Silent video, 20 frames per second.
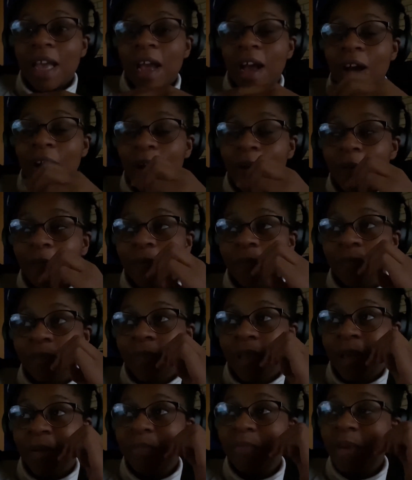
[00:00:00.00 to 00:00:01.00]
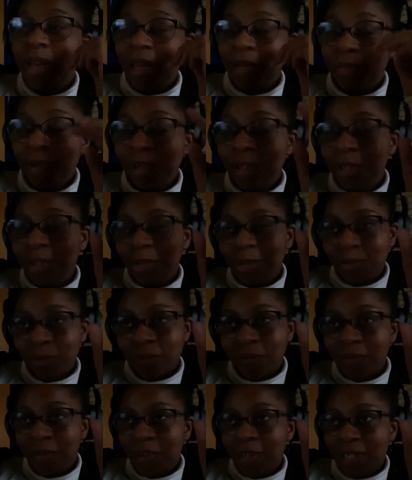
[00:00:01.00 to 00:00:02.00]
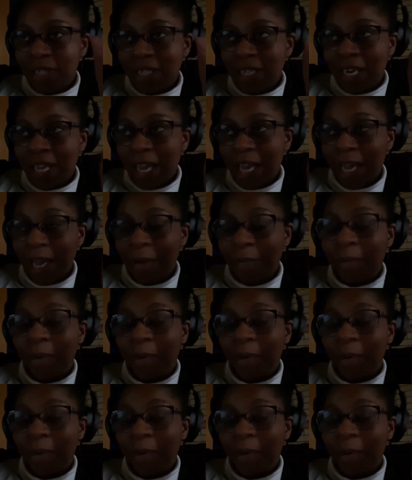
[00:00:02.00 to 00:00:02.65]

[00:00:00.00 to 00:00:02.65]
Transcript: It may be a short vlog today,